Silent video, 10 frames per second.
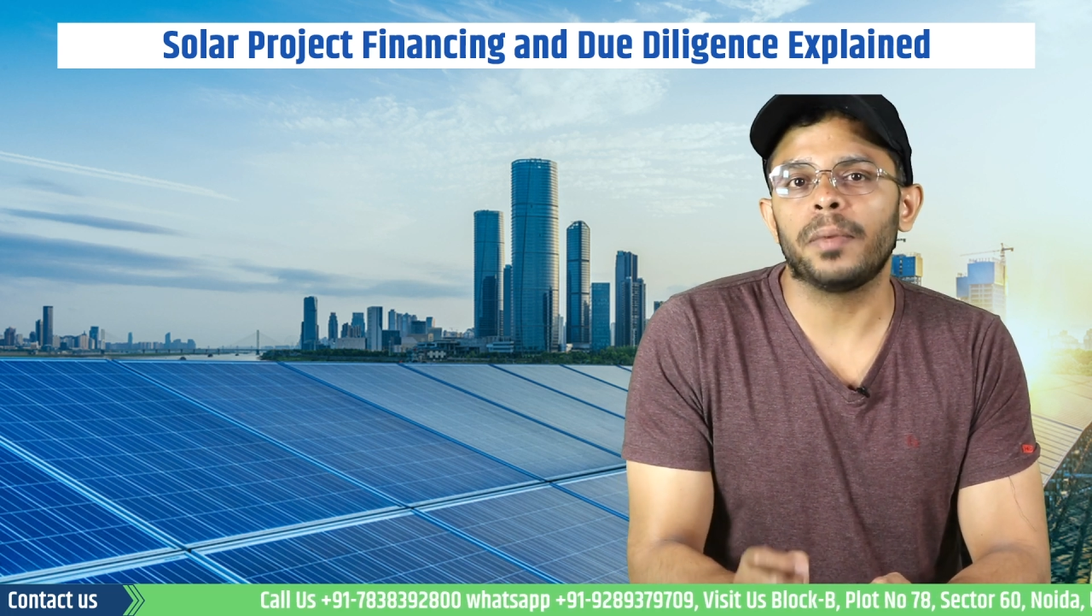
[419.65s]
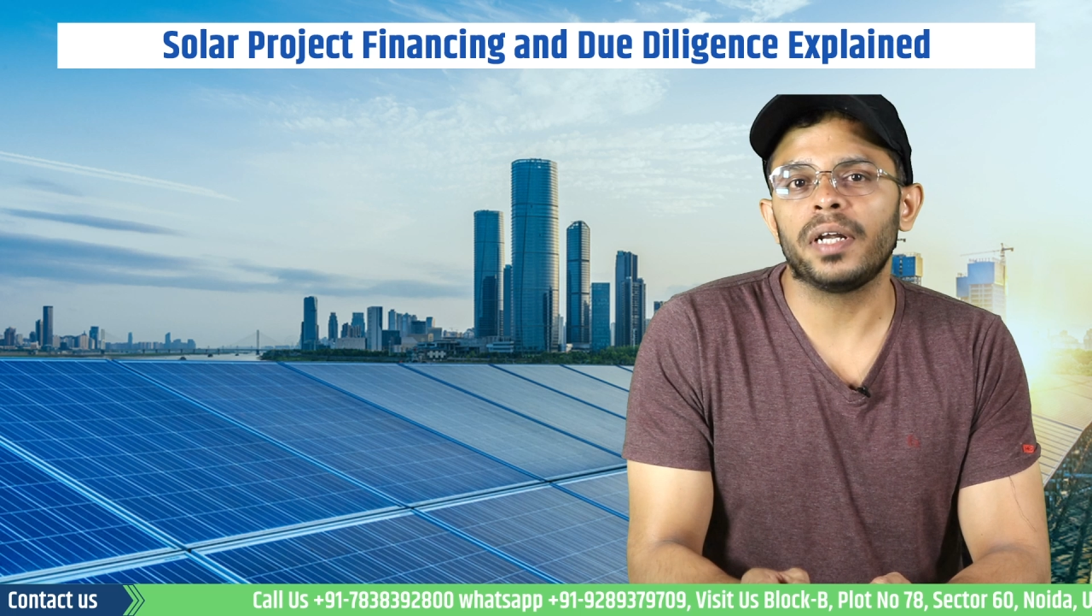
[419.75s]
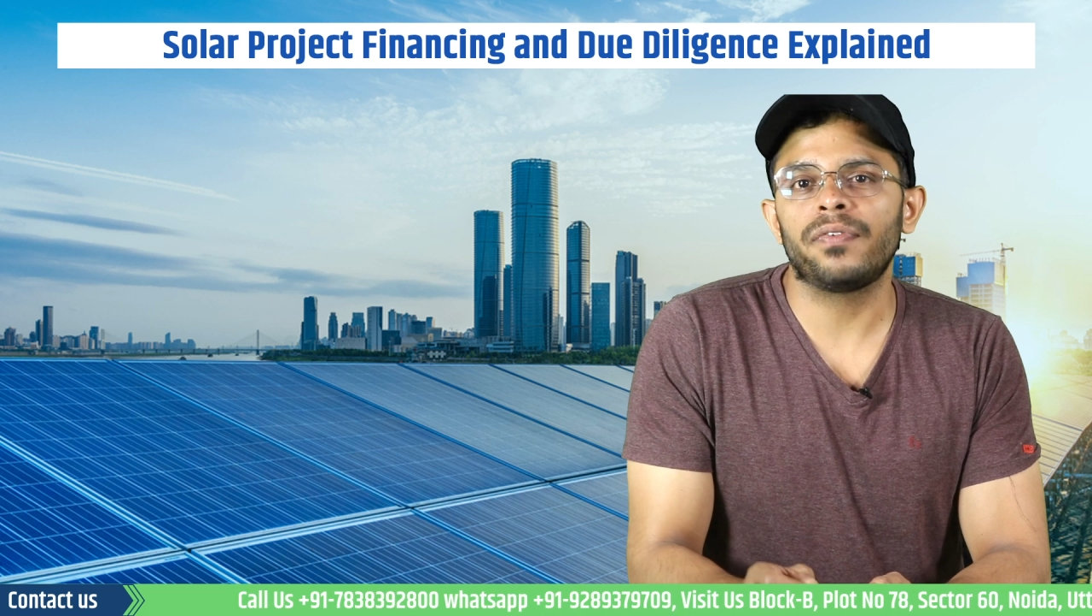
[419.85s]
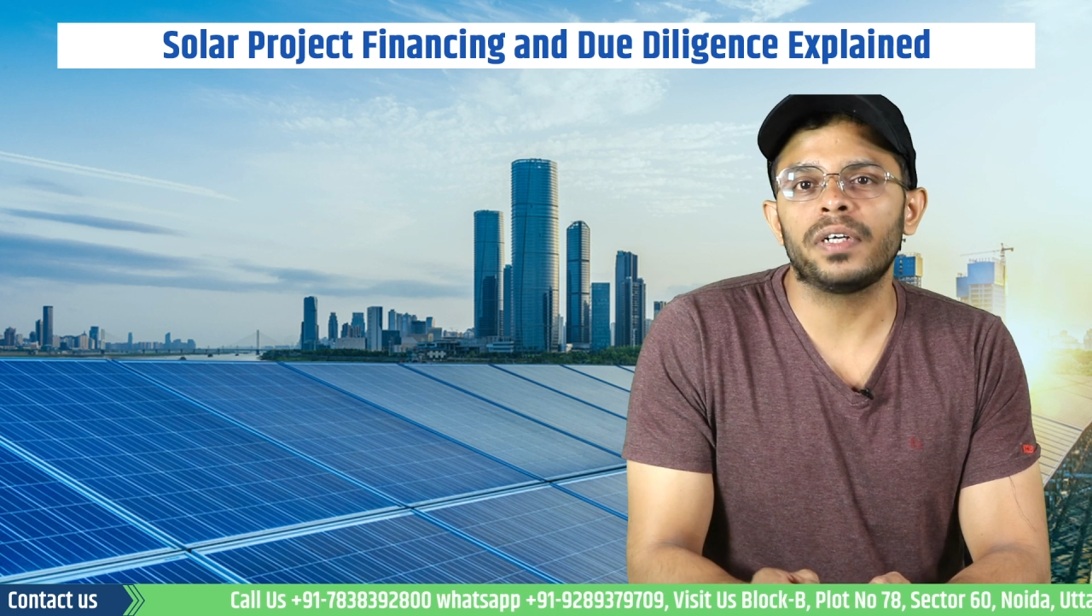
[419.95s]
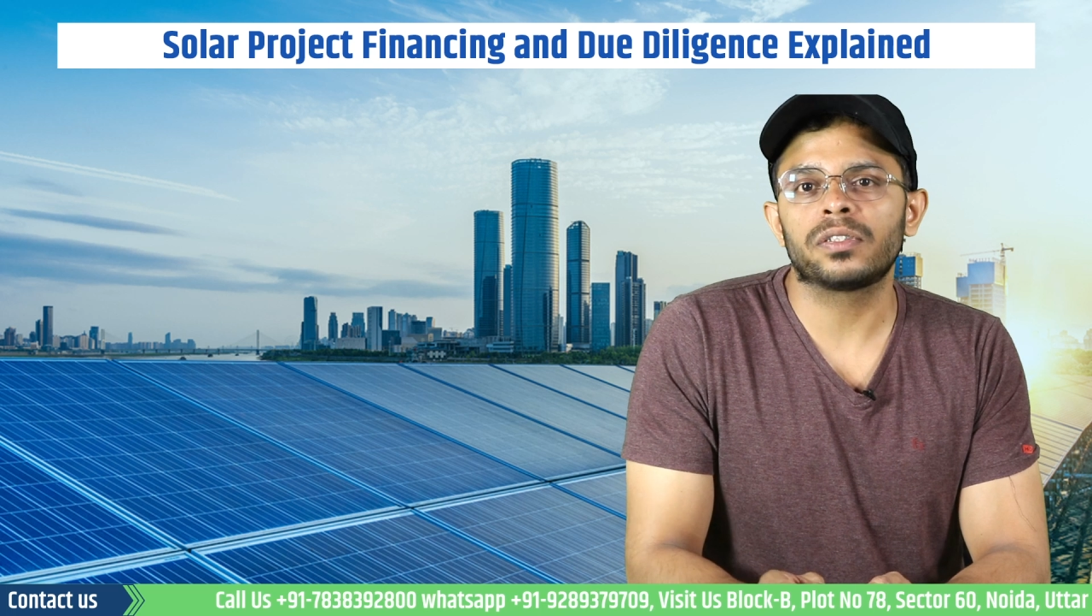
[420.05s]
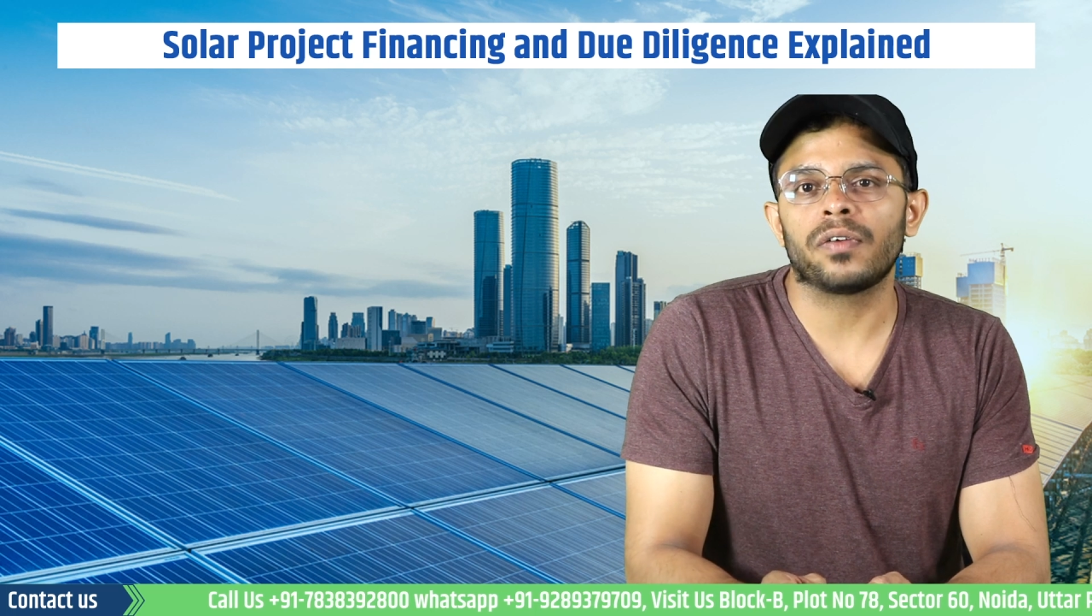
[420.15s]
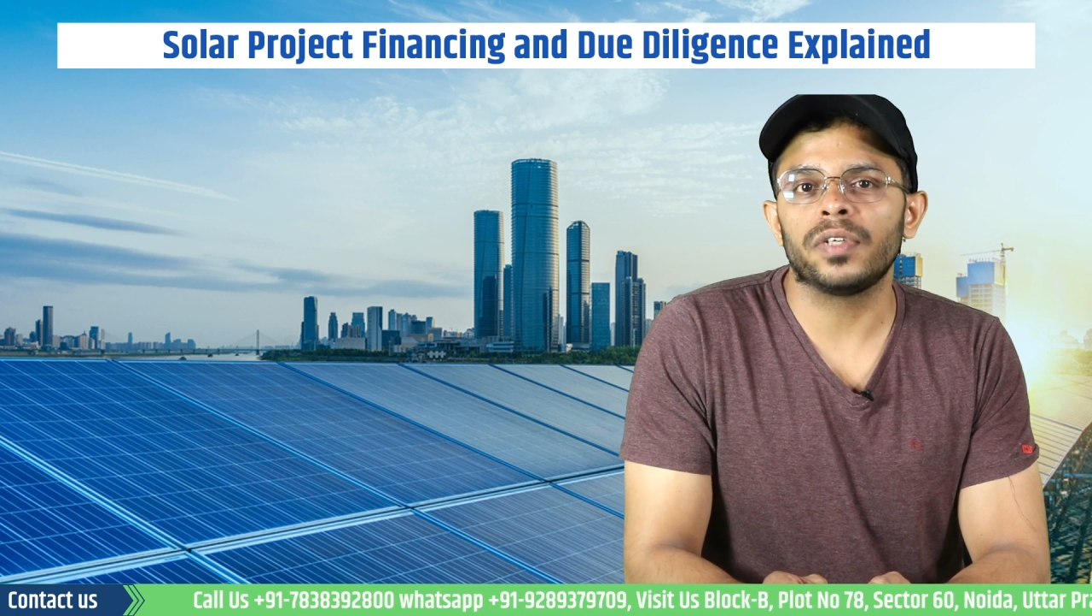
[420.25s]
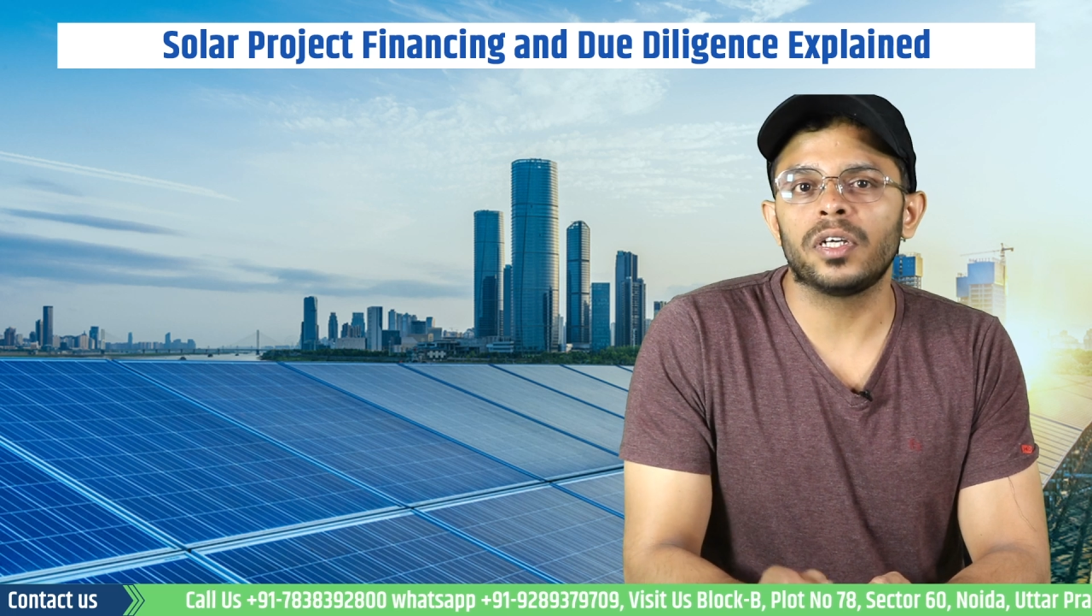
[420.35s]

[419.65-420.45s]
benefits of the